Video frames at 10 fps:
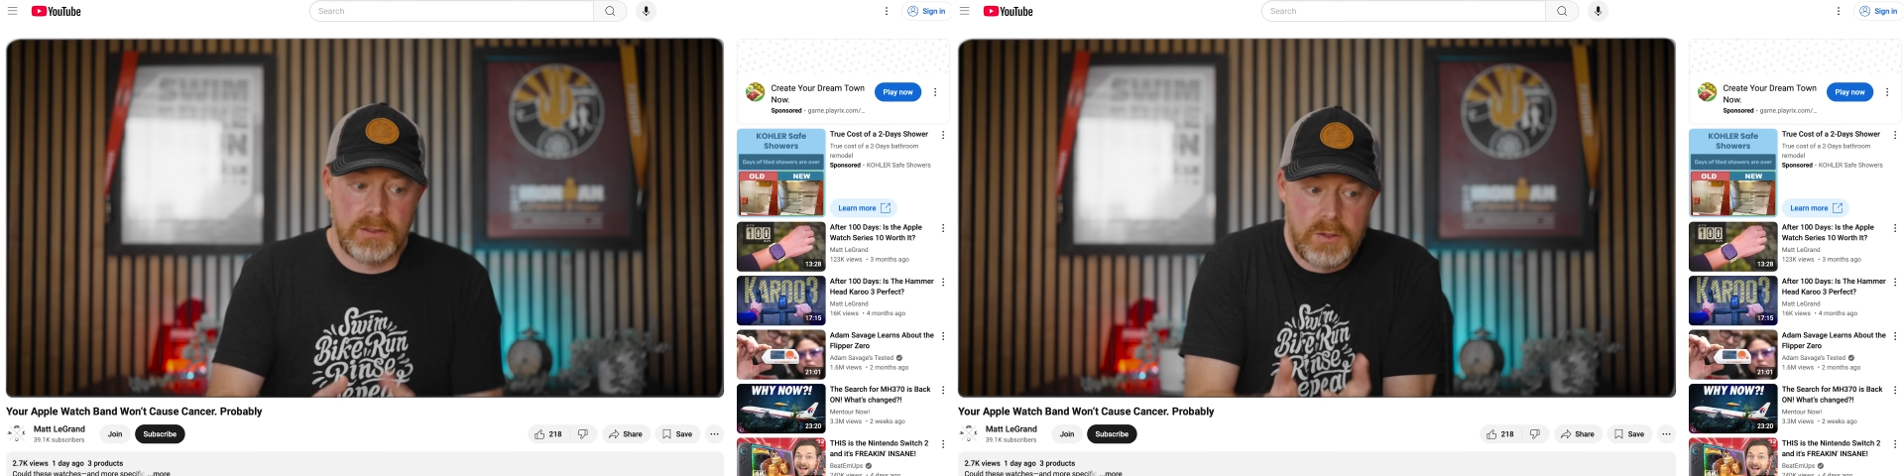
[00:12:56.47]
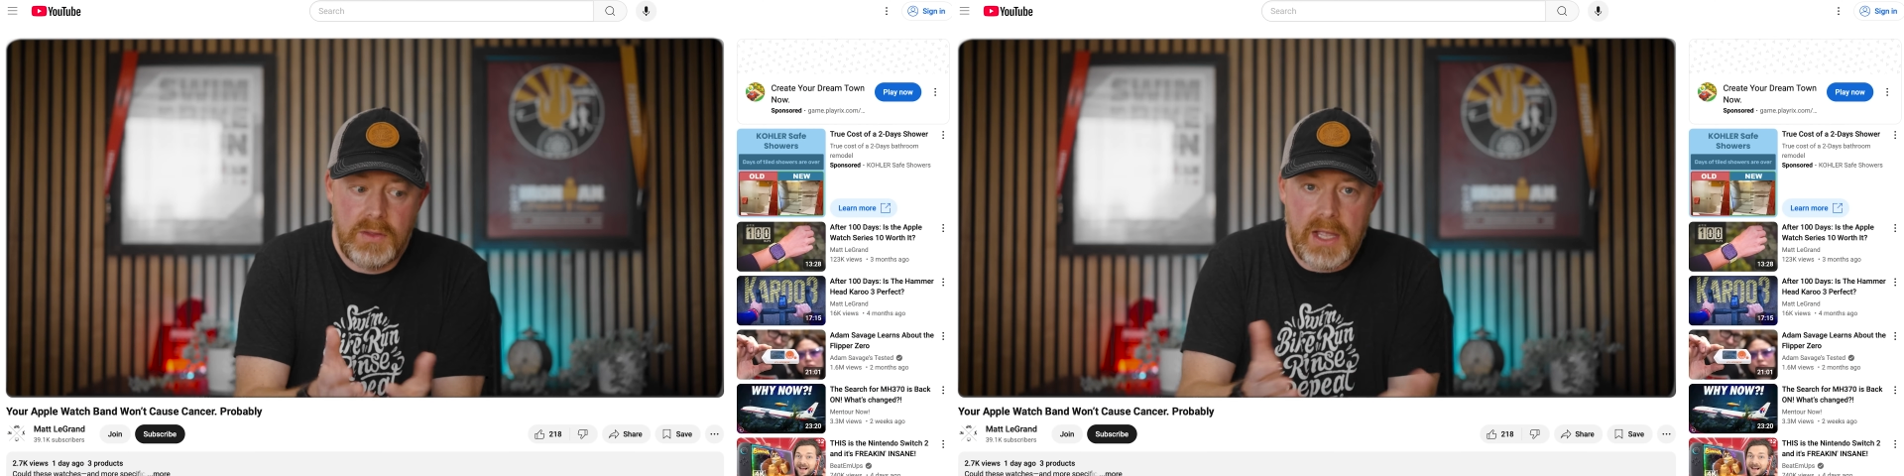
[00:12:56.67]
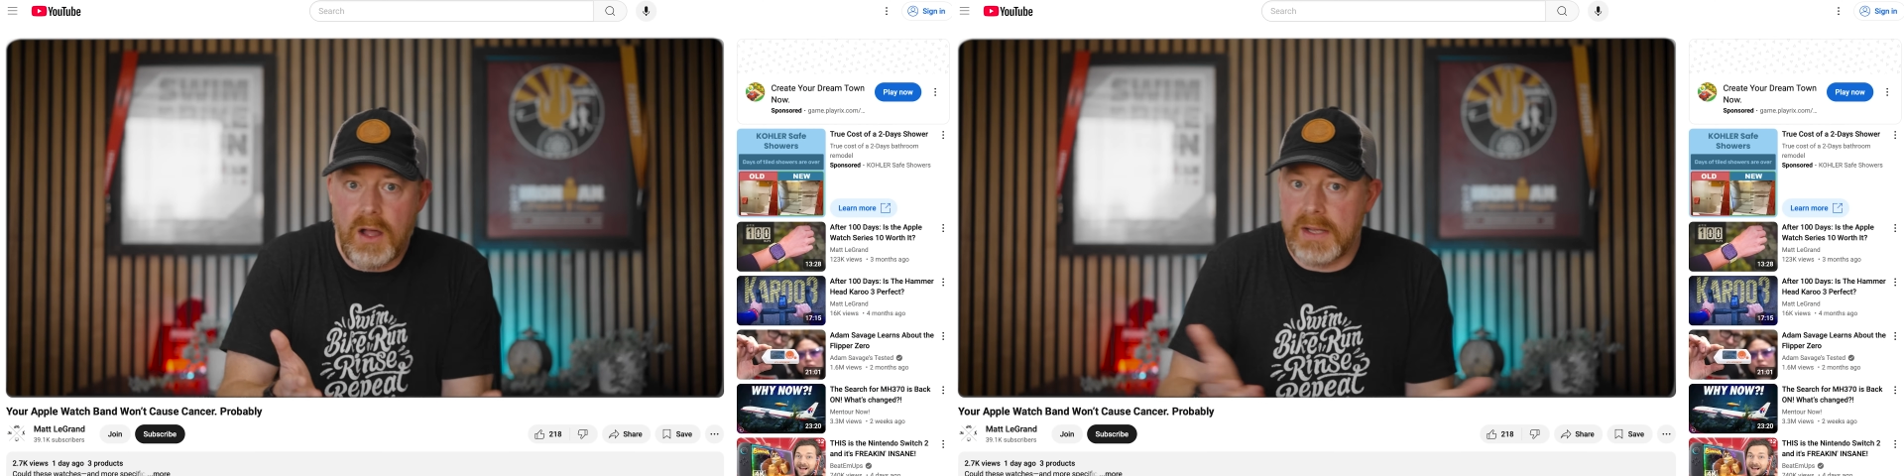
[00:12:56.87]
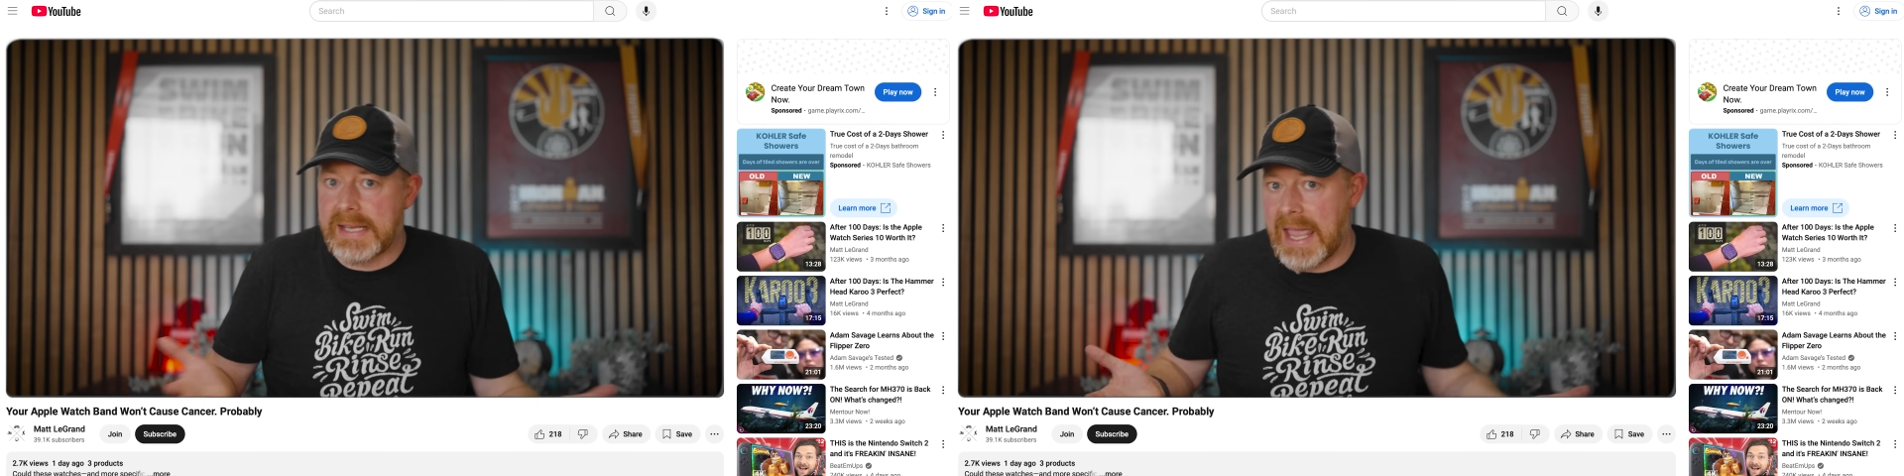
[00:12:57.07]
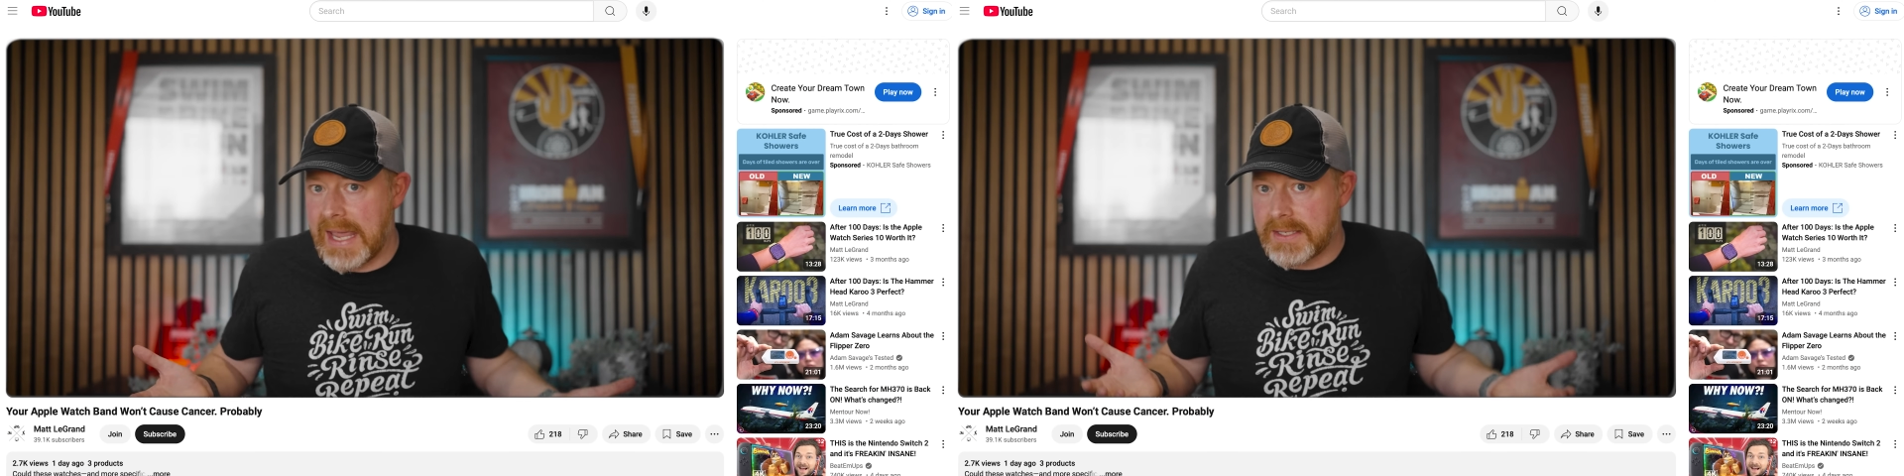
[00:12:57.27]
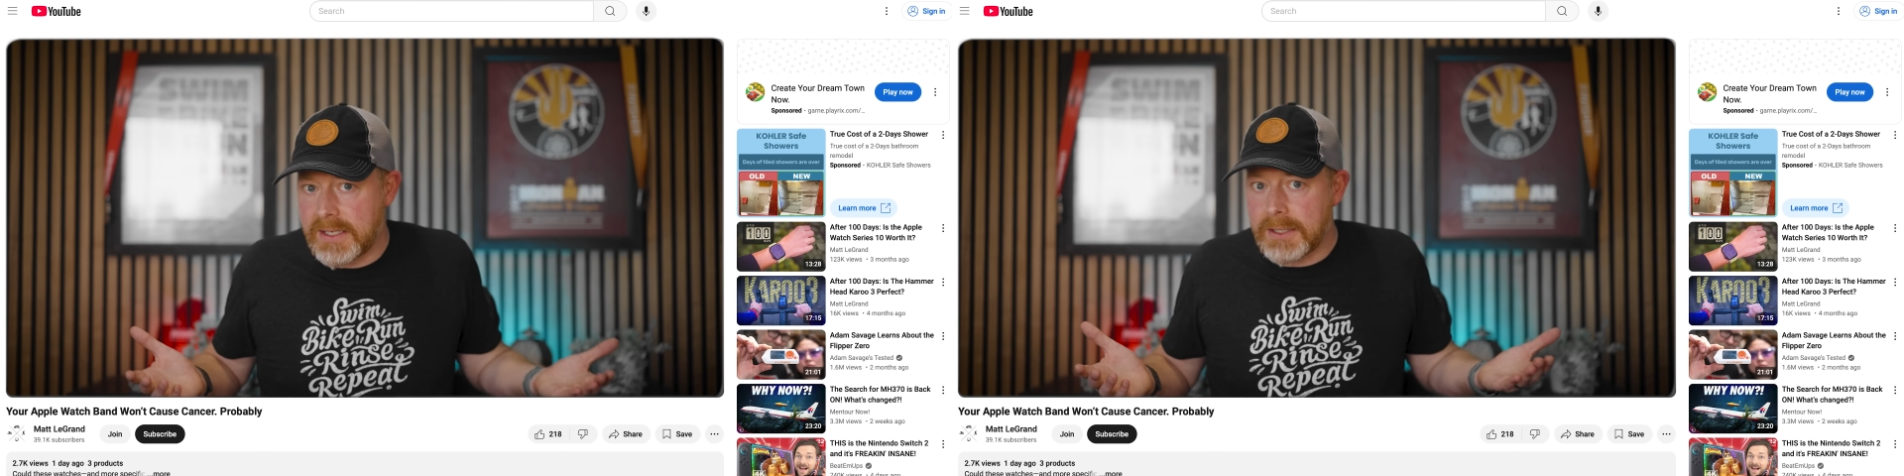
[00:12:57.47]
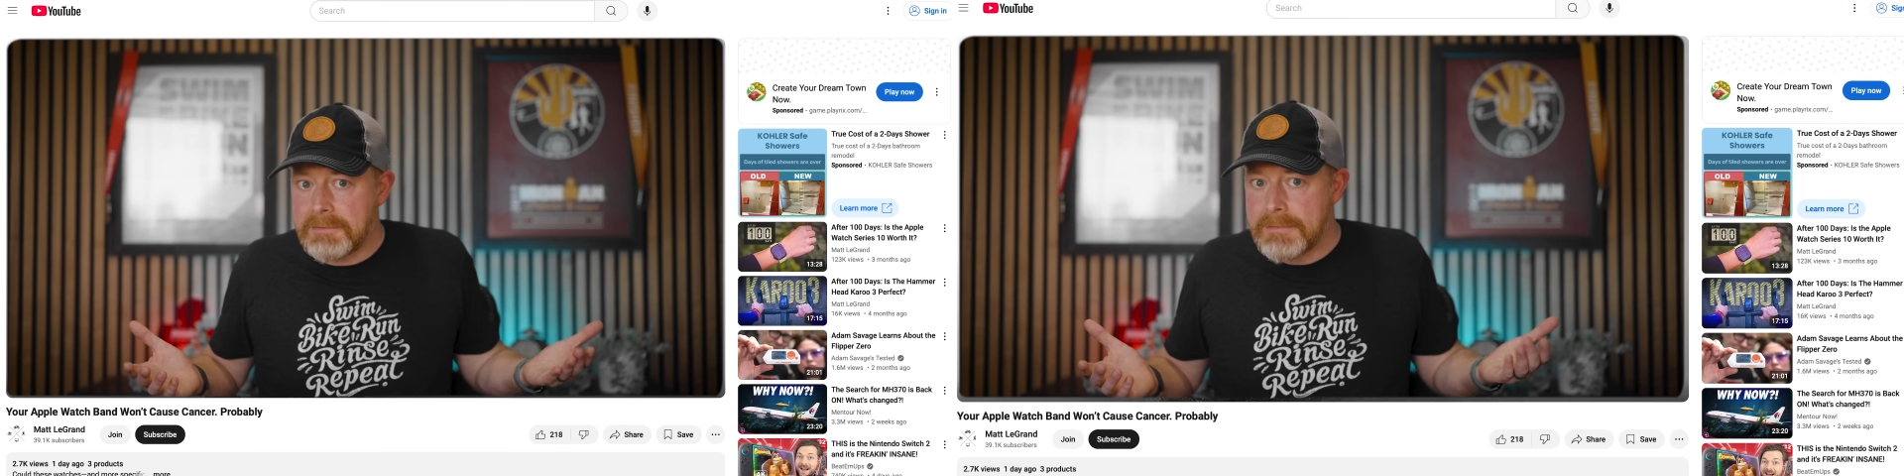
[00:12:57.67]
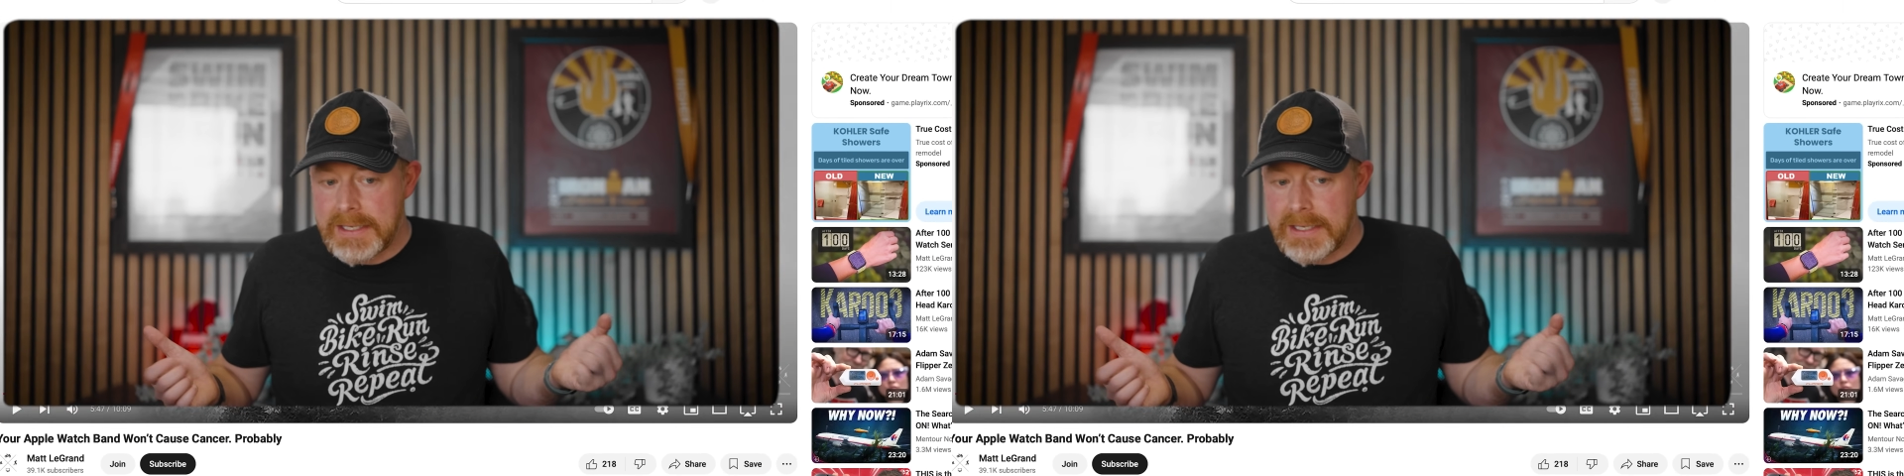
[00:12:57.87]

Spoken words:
Do they cause cancer?